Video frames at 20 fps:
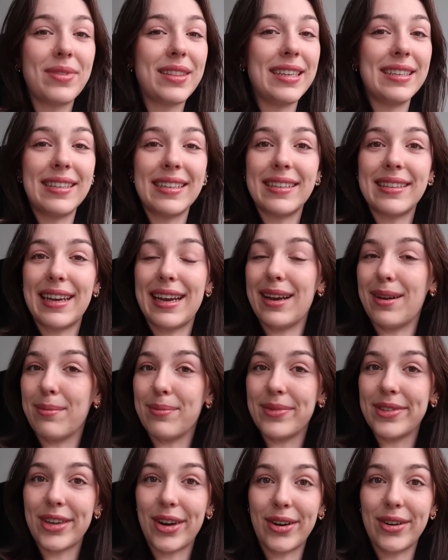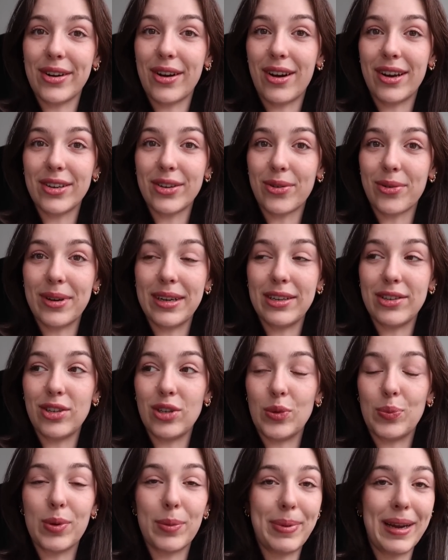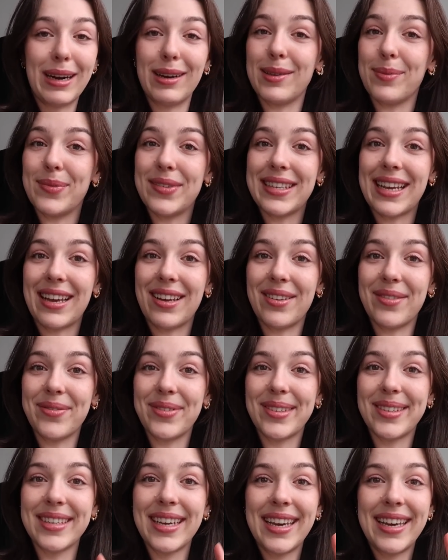These exams are not going to prepare themselves.